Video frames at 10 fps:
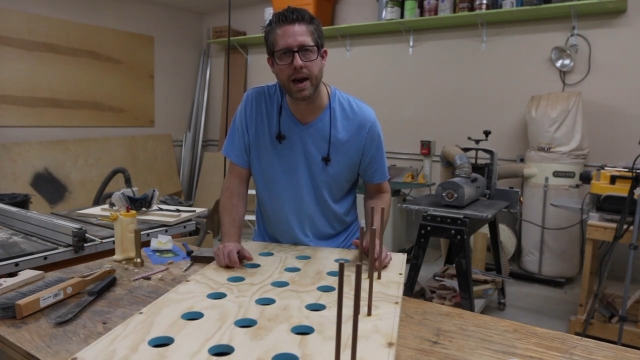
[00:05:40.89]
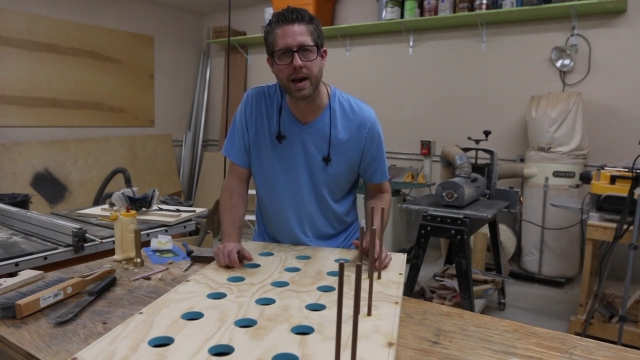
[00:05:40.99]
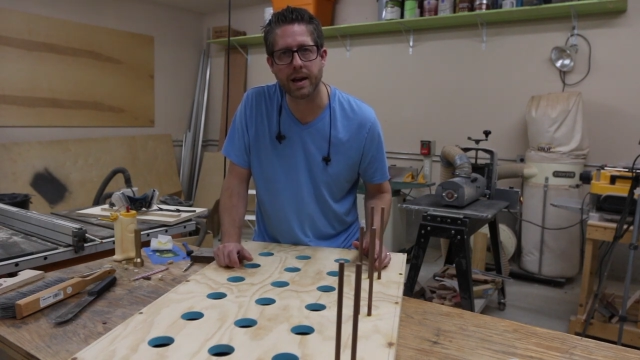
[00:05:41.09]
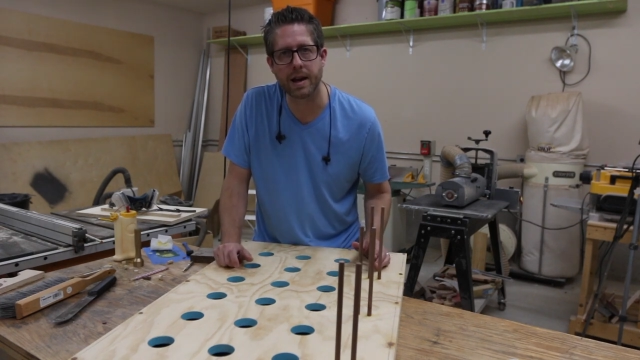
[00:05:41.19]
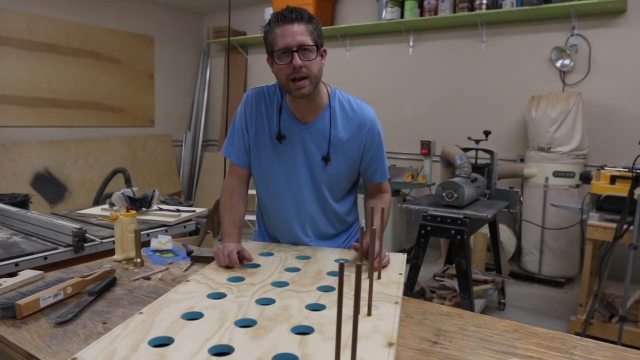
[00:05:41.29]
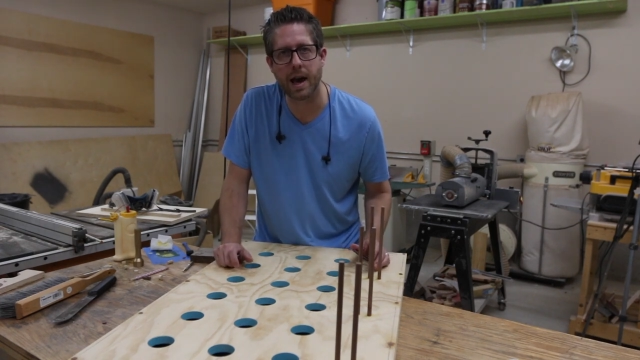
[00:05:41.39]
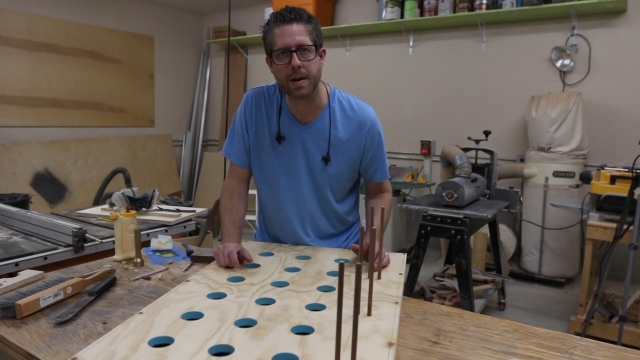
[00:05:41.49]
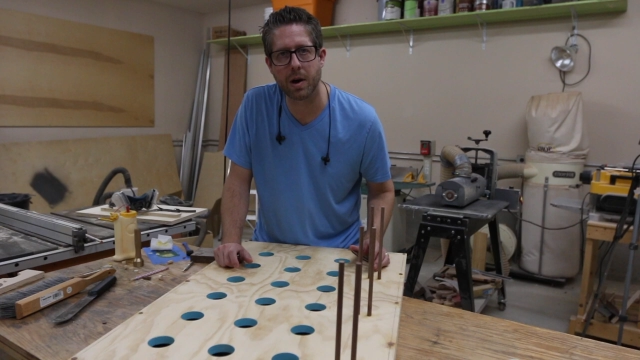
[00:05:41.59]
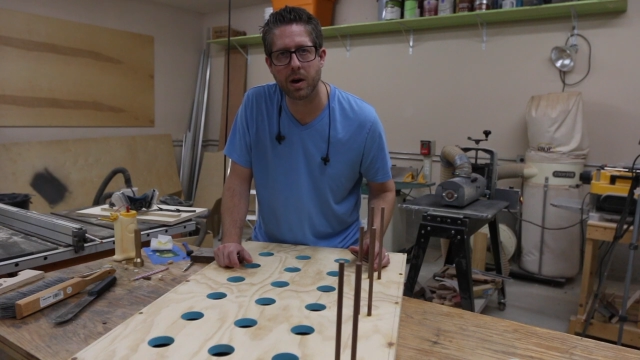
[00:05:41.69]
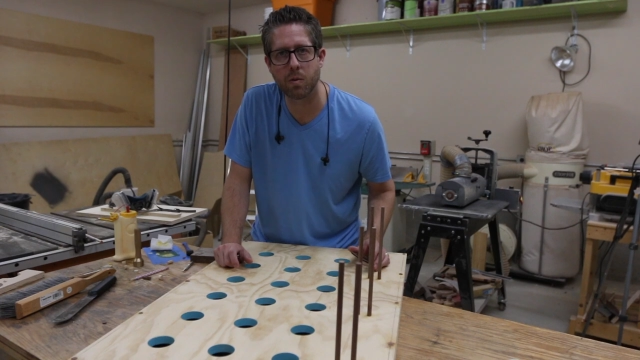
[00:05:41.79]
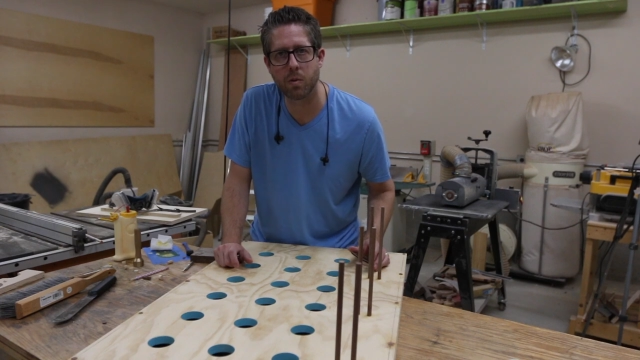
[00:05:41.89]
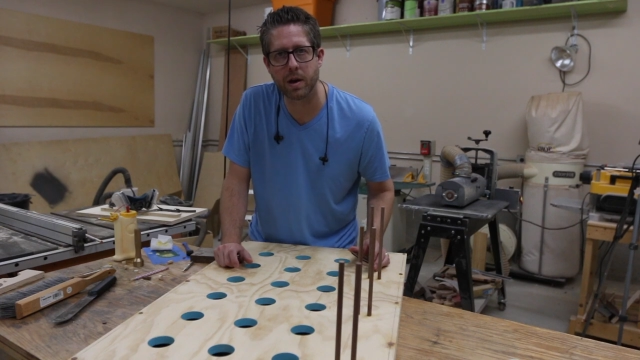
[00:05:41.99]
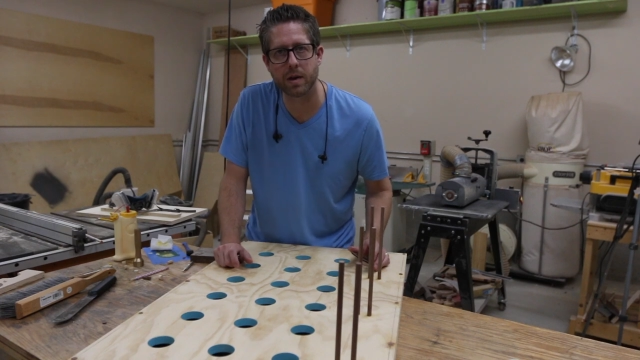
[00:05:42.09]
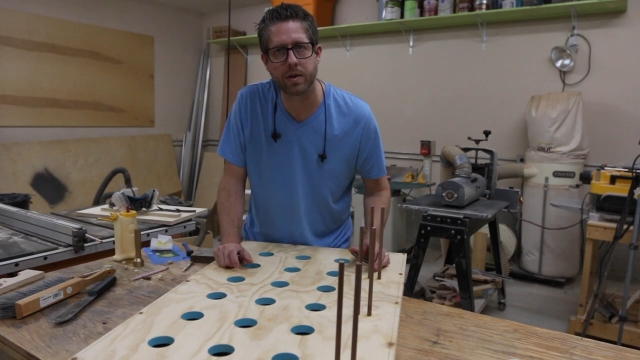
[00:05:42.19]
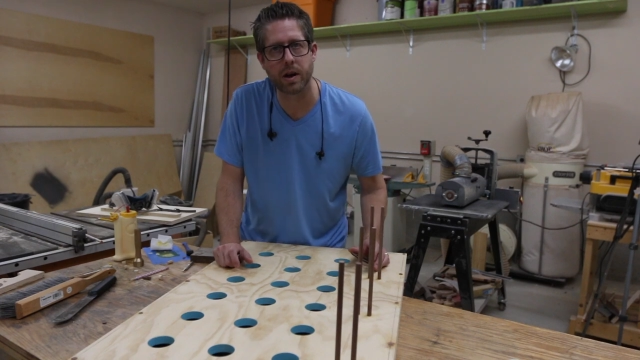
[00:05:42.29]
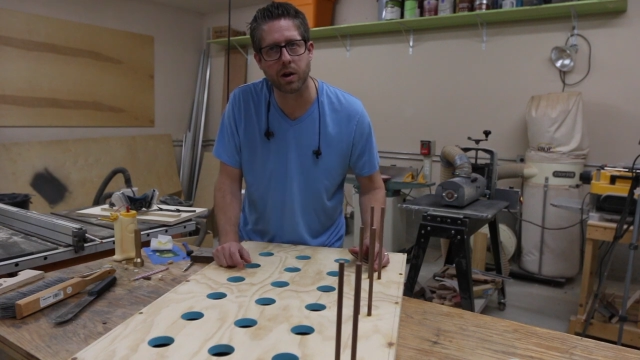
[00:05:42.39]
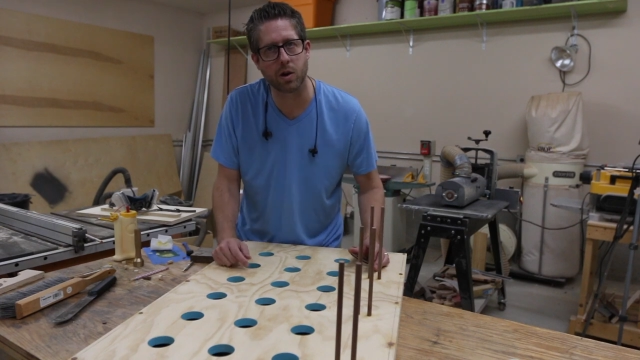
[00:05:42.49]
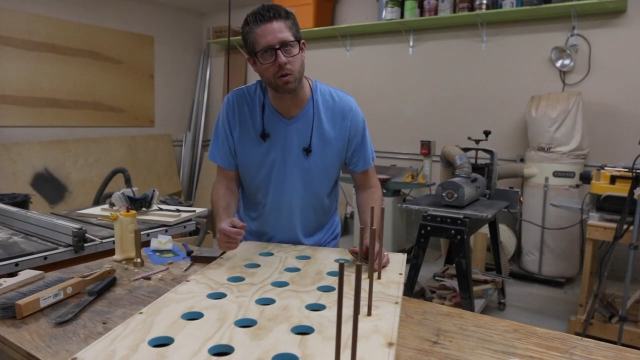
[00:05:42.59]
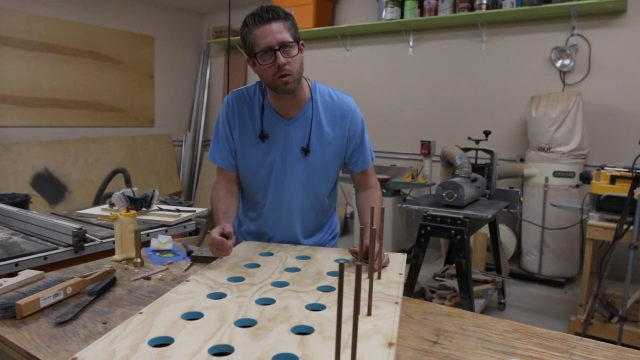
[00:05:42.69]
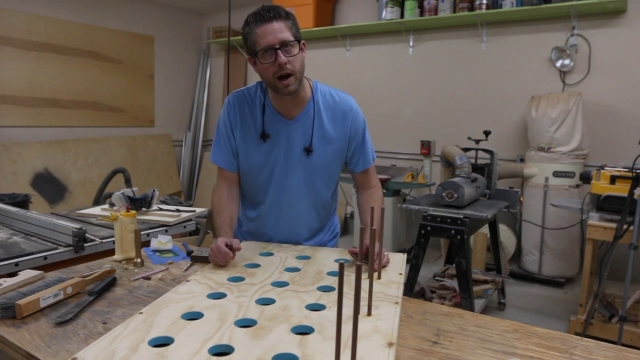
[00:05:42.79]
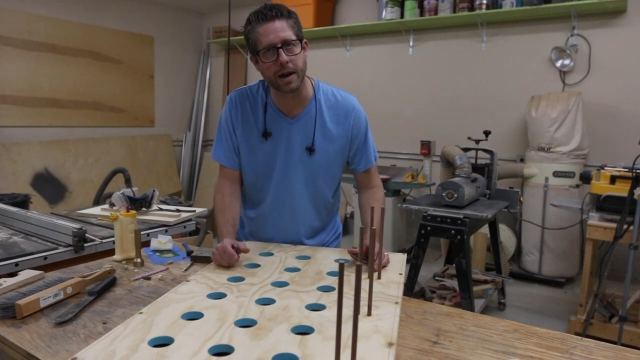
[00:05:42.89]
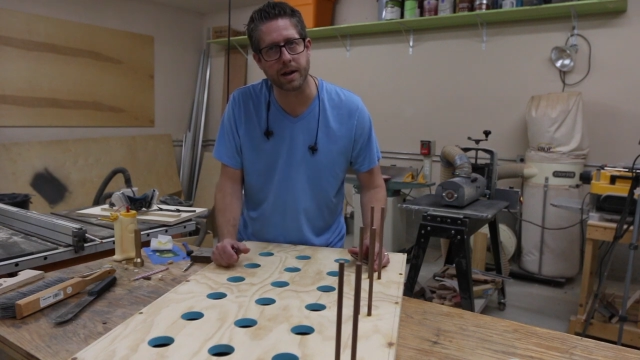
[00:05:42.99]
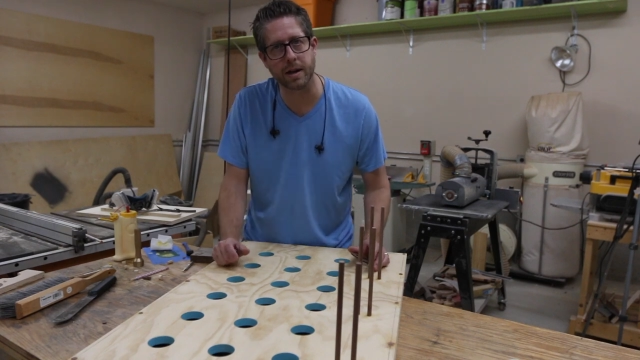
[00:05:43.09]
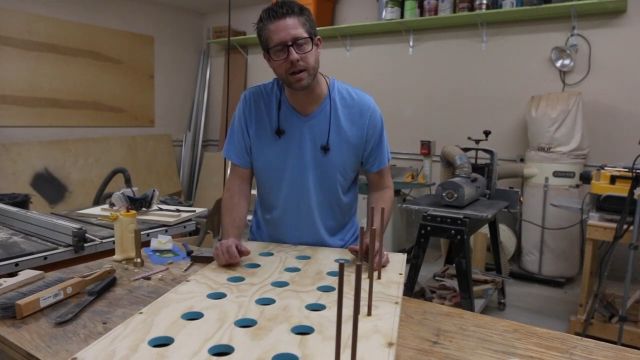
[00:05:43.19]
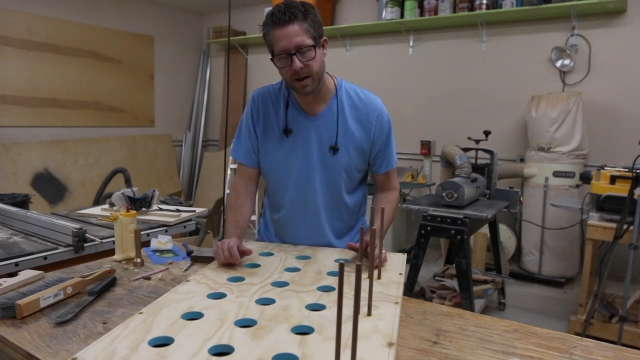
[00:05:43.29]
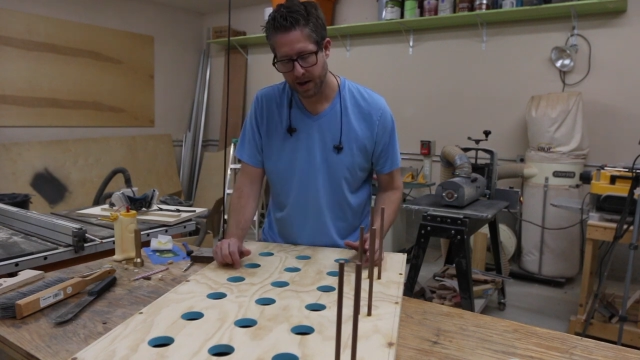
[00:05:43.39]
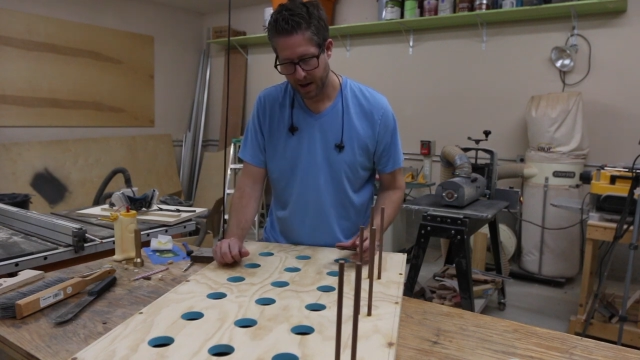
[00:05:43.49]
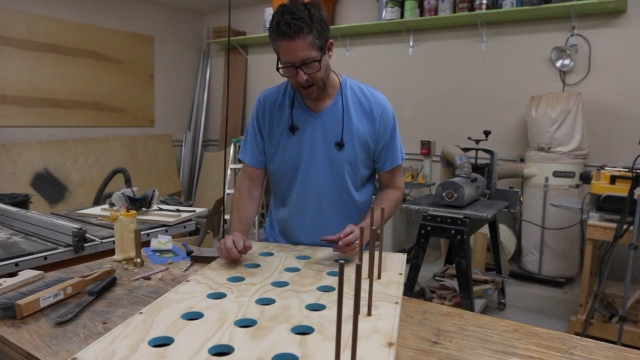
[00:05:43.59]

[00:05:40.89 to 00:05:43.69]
and he came up with a cooler idea.